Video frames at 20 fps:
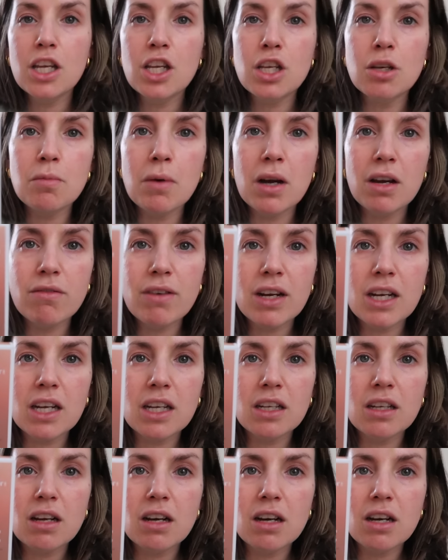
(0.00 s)
You might
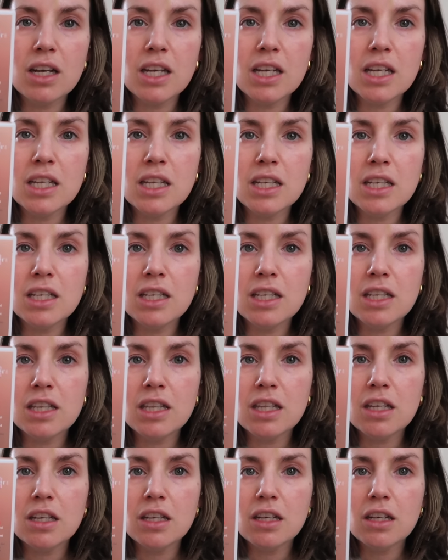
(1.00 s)
recognise
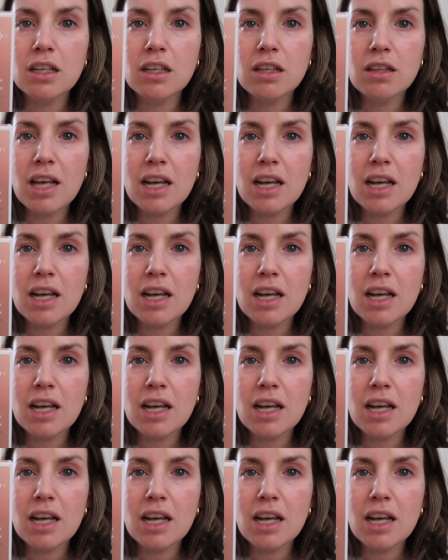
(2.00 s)
the,